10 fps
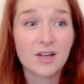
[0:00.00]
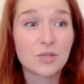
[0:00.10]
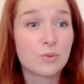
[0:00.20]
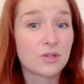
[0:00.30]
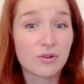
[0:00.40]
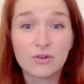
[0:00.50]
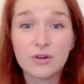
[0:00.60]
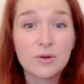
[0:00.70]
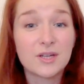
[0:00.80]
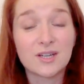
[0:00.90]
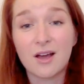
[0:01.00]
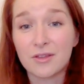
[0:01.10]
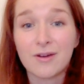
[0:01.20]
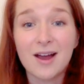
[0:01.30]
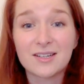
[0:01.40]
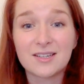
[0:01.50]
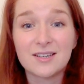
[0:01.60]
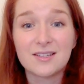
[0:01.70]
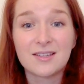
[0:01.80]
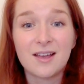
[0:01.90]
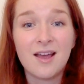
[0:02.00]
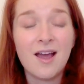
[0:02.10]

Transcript: towards the crew and to other actors.